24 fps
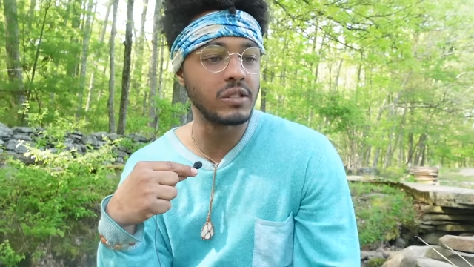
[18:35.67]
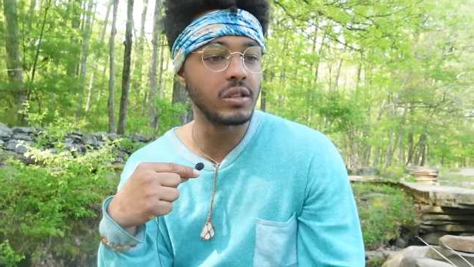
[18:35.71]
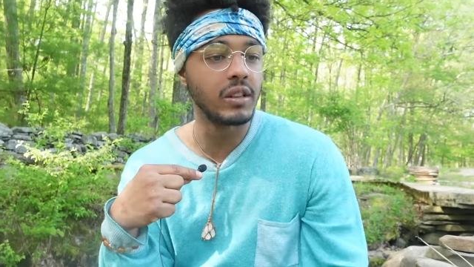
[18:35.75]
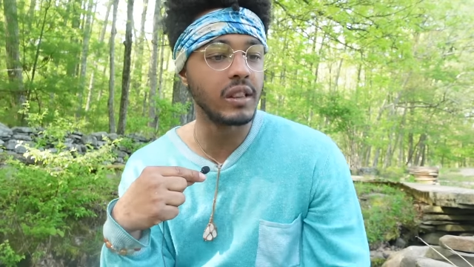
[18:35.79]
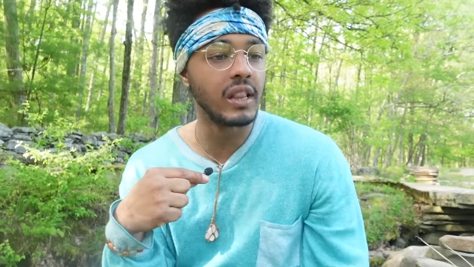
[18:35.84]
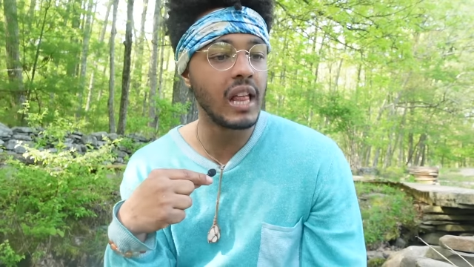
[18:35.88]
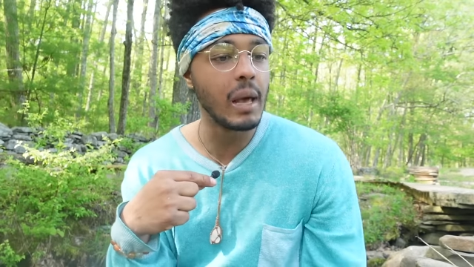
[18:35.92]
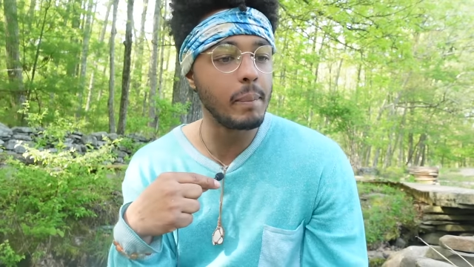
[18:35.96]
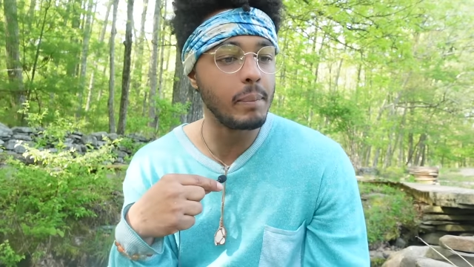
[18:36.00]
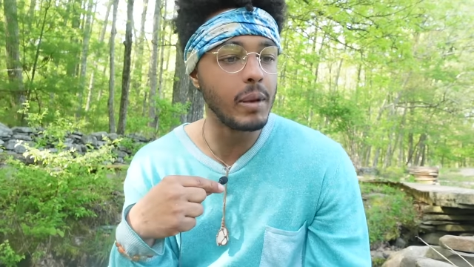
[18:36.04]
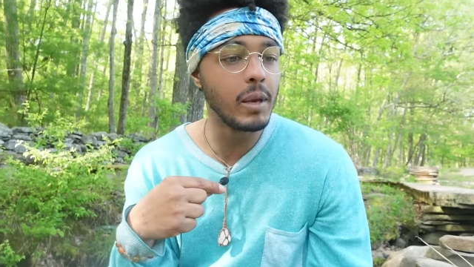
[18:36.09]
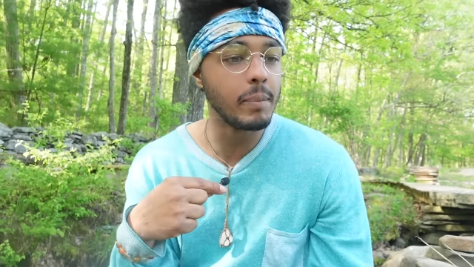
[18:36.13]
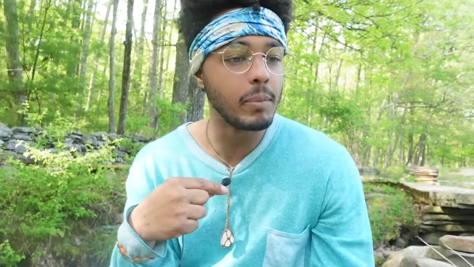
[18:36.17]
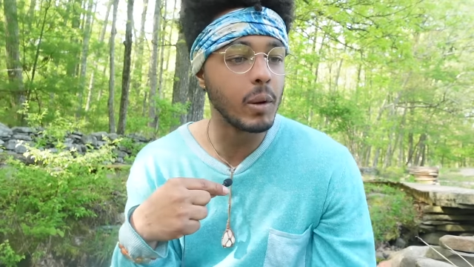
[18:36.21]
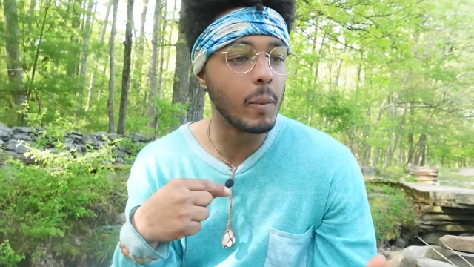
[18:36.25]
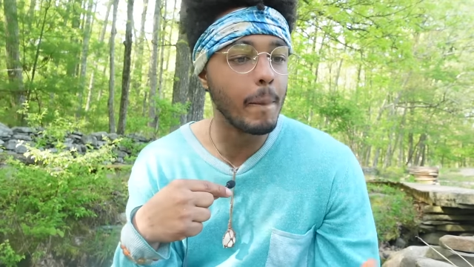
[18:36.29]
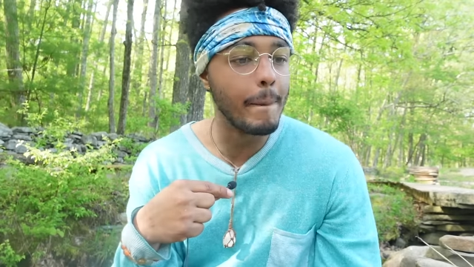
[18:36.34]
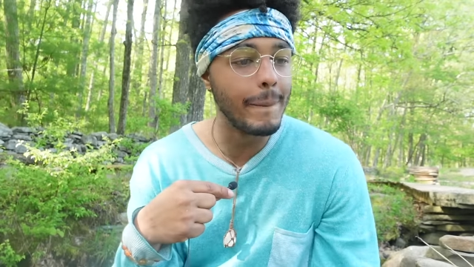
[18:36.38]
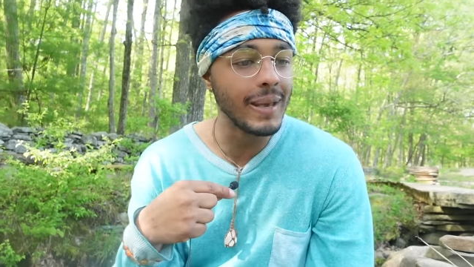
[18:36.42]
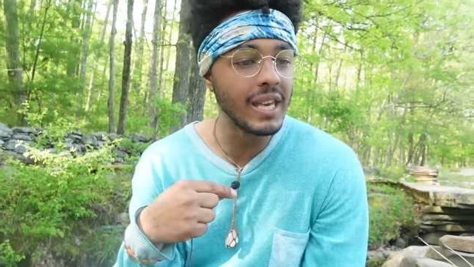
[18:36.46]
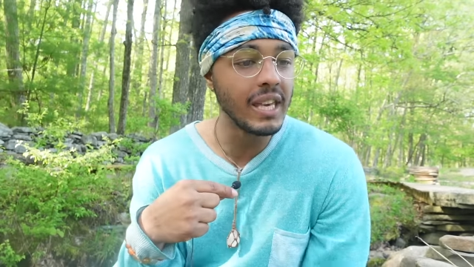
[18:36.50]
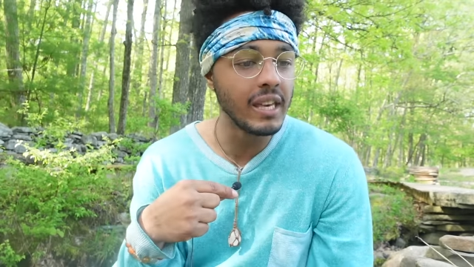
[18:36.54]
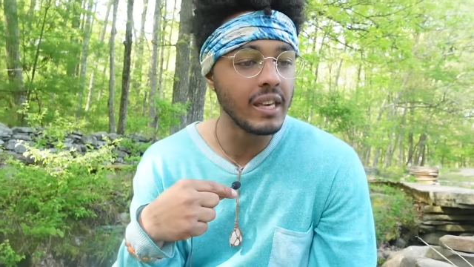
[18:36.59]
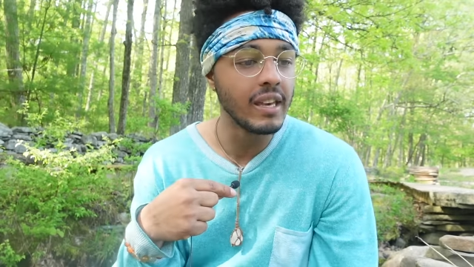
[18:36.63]
to let people
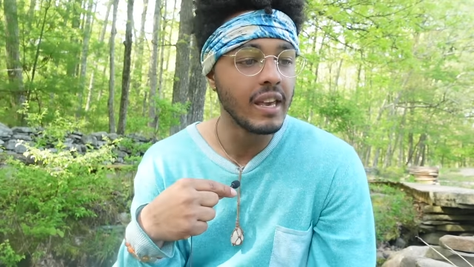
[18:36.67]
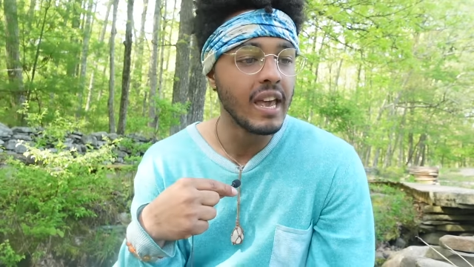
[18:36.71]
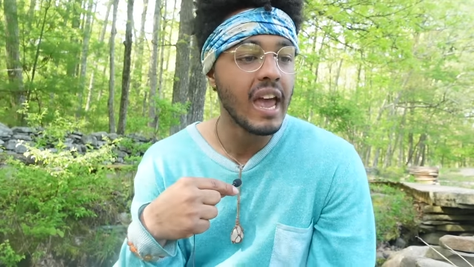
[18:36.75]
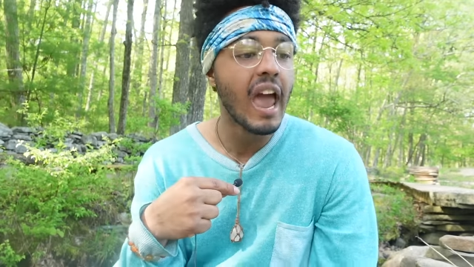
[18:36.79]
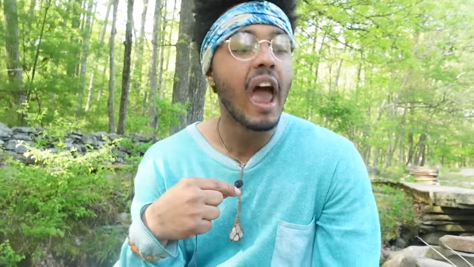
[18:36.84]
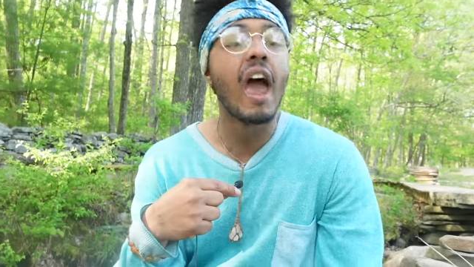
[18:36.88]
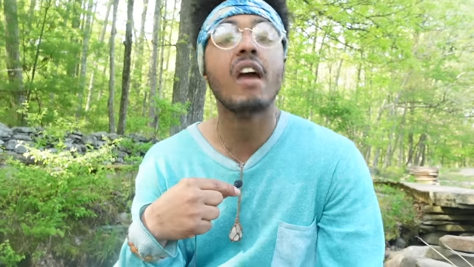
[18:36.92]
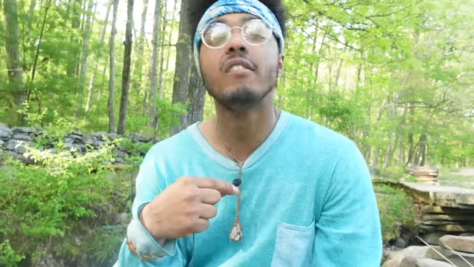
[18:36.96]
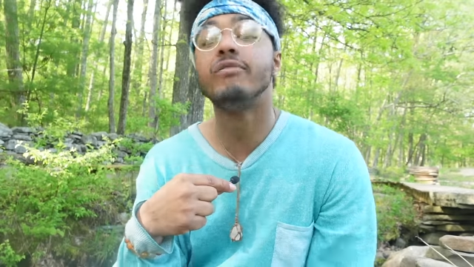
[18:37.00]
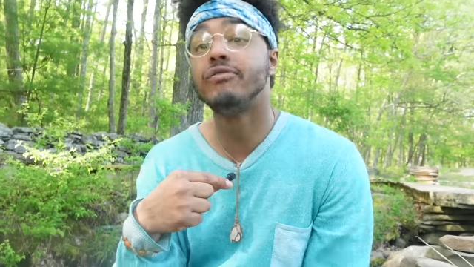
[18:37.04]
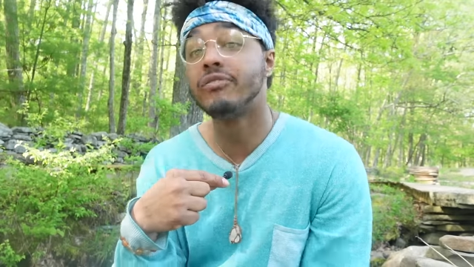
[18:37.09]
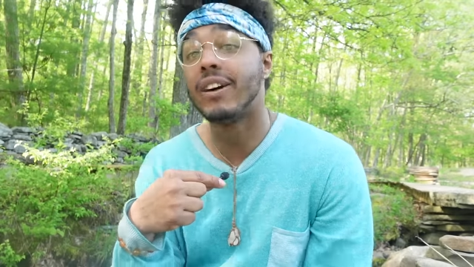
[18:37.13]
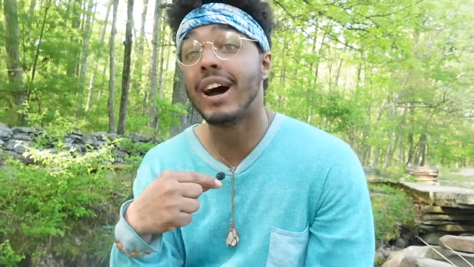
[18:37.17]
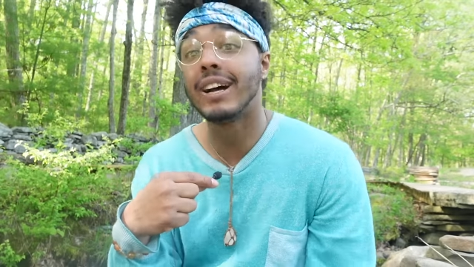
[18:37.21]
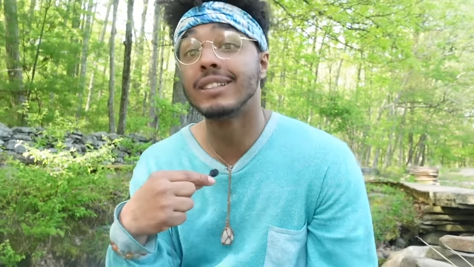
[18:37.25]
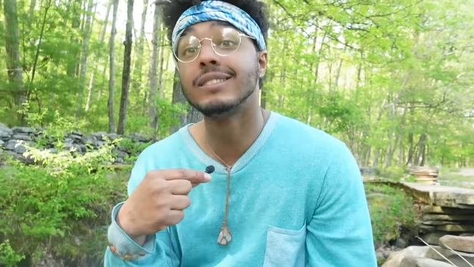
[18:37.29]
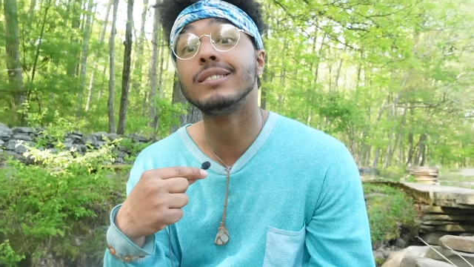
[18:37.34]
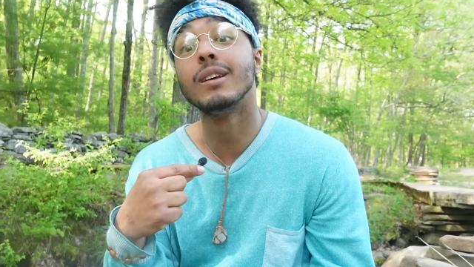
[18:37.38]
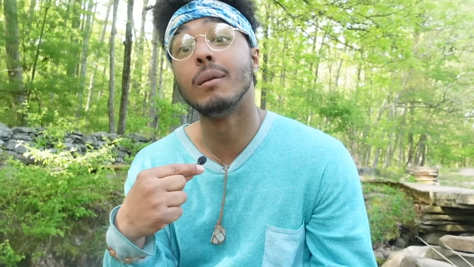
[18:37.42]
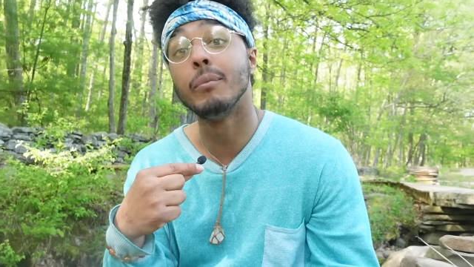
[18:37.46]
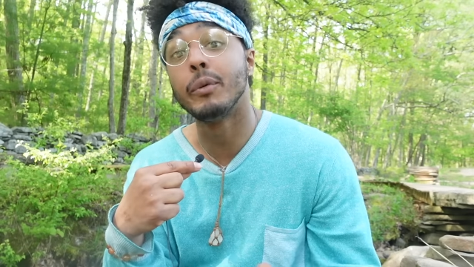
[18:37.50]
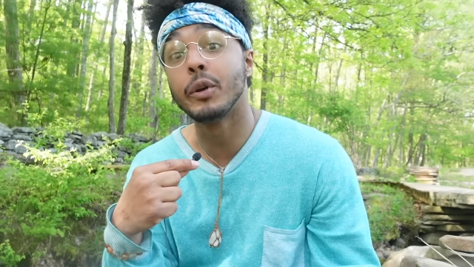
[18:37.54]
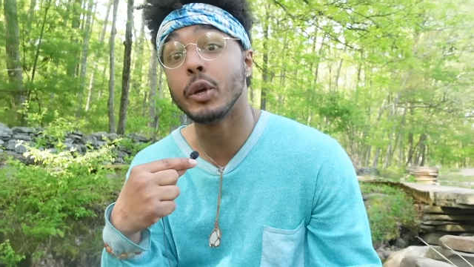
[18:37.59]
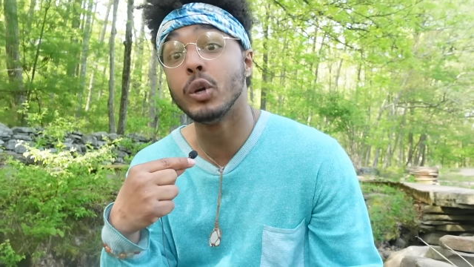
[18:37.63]
be and find
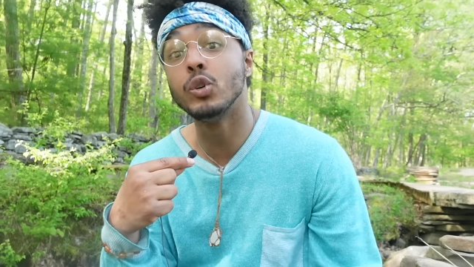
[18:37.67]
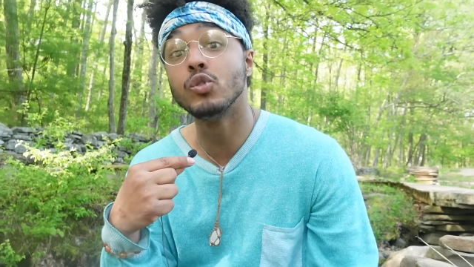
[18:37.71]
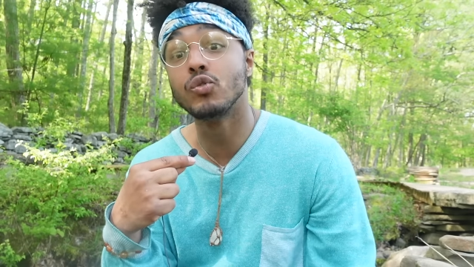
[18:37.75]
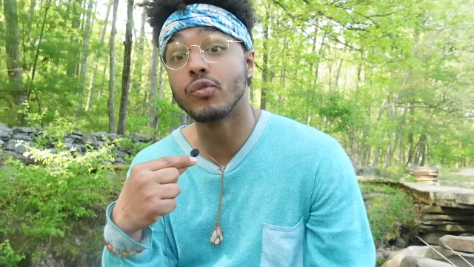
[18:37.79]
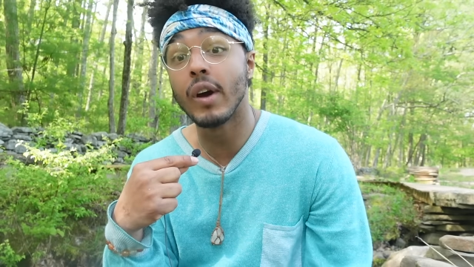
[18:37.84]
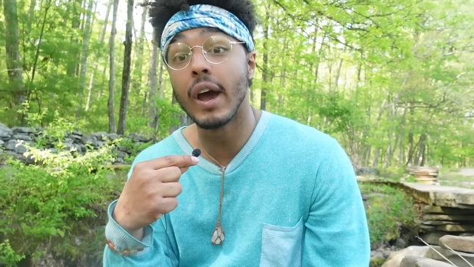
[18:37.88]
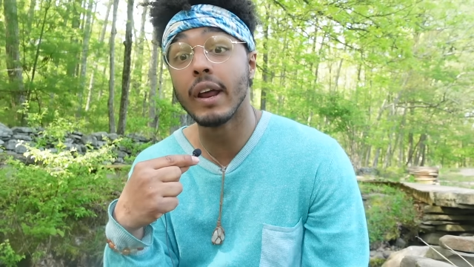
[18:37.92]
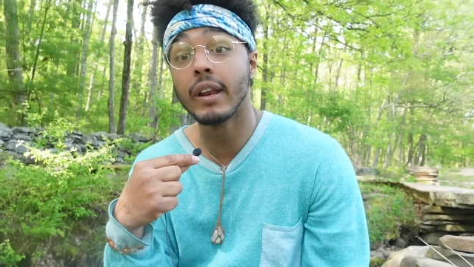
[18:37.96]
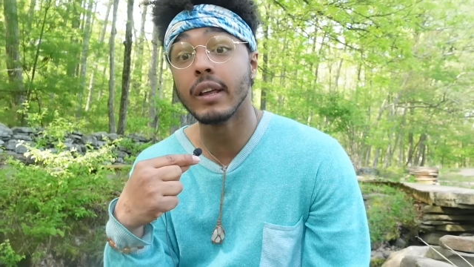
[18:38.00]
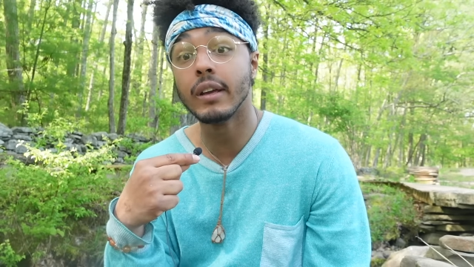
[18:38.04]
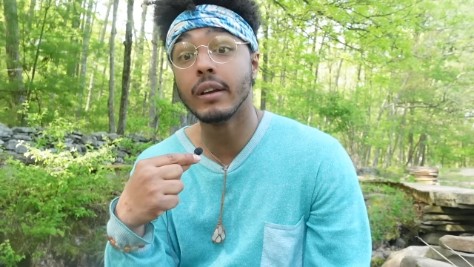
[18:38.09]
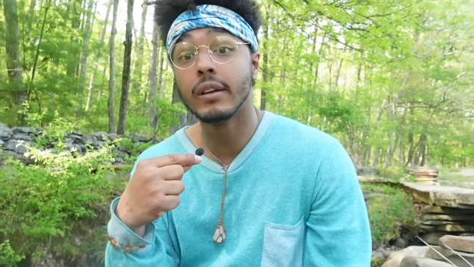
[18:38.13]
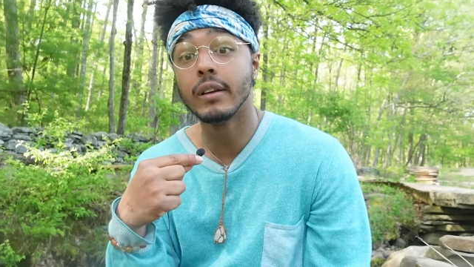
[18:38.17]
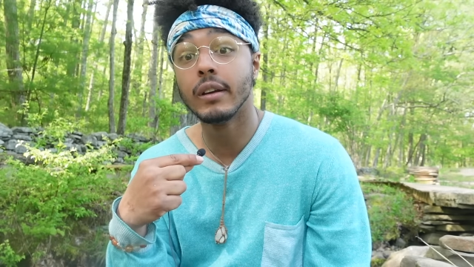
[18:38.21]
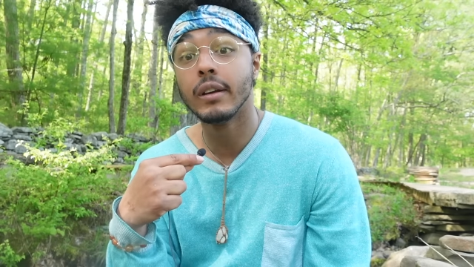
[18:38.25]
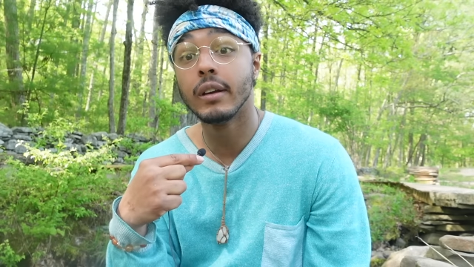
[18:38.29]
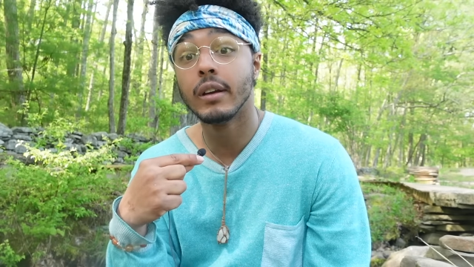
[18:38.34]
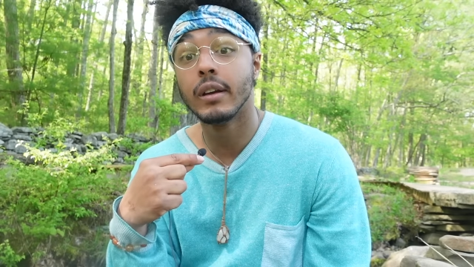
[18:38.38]
somebody who's ready.